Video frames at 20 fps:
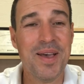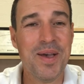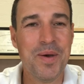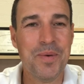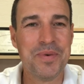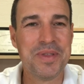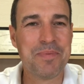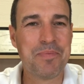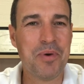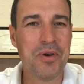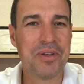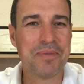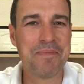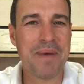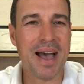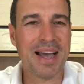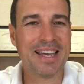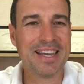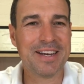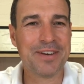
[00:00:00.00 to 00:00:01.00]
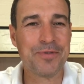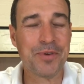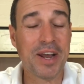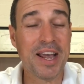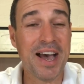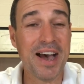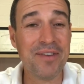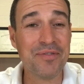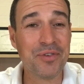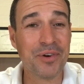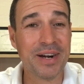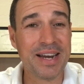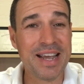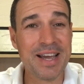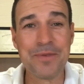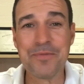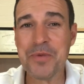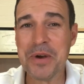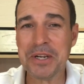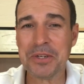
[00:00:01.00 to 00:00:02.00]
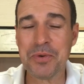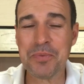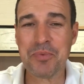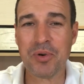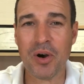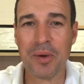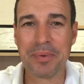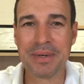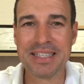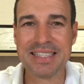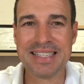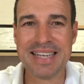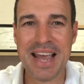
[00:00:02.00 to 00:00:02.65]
With the Perth market in recovery and rental properties